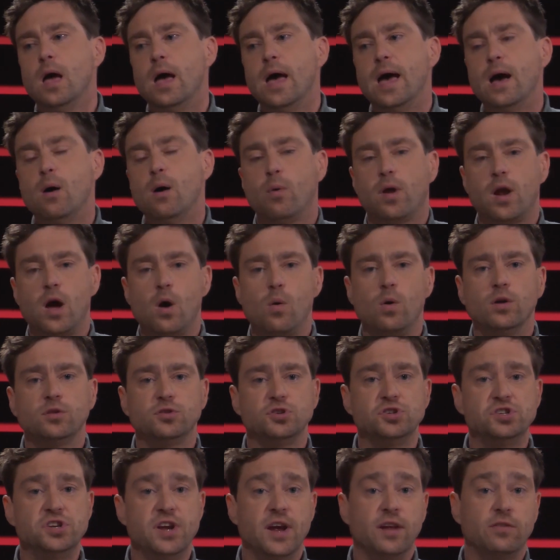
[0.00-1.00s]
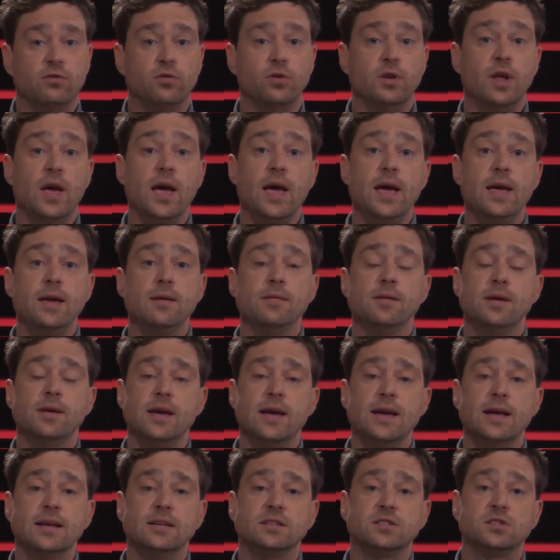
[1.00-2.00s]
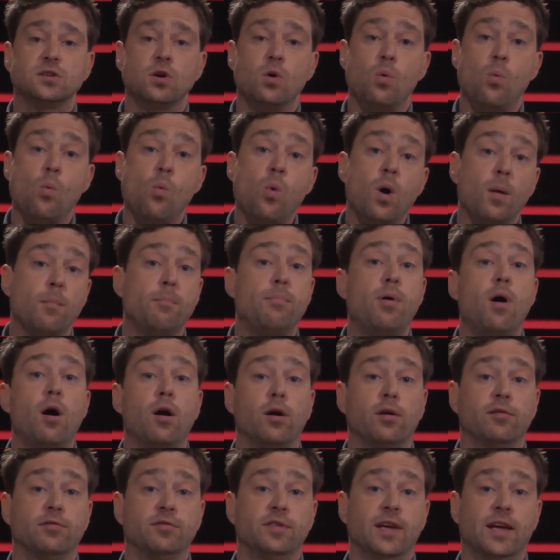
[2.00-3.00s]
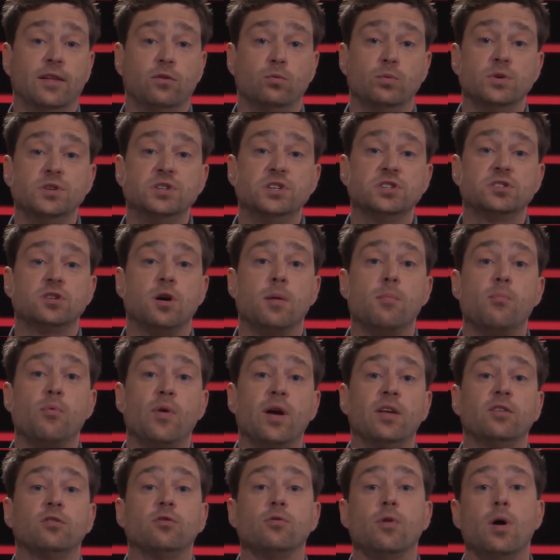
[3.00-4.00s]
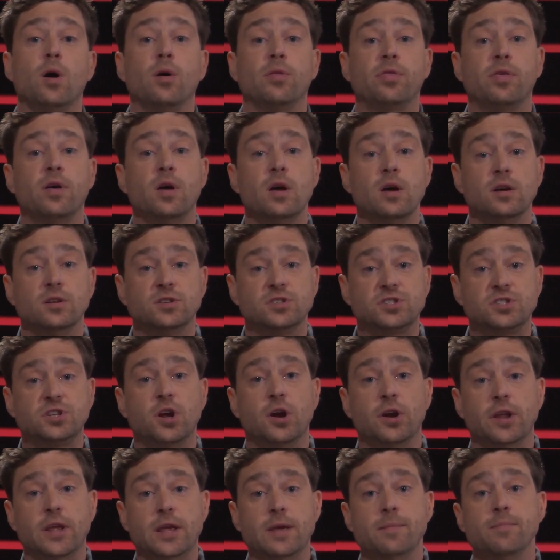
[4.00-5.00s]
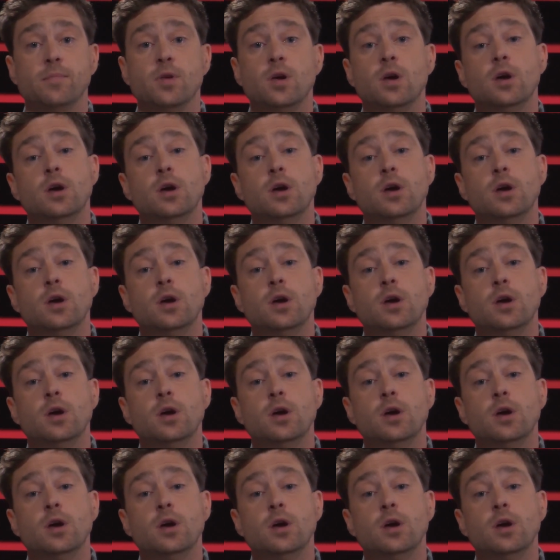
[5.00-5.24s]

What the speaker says: And what I want to share today is one part of that, which is our brand growth study.